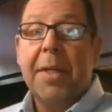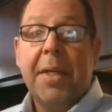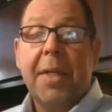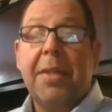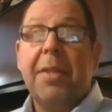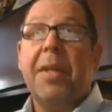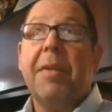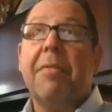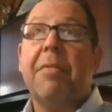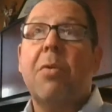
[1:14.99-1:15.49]

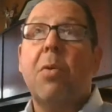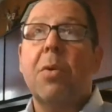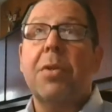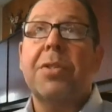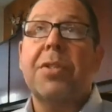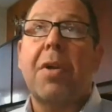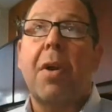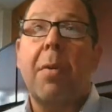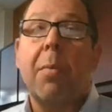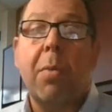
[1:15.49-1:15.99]
And then, of course,
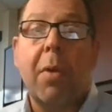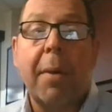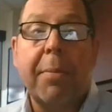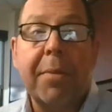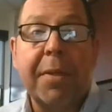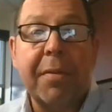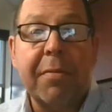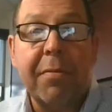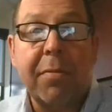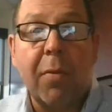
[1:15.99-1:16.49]
start
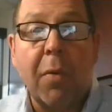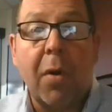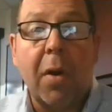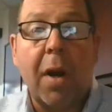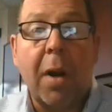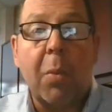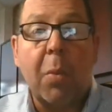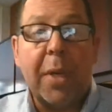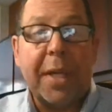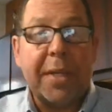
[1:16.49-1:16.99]
prepping
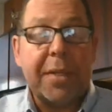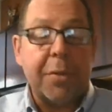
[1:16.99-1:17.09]
for week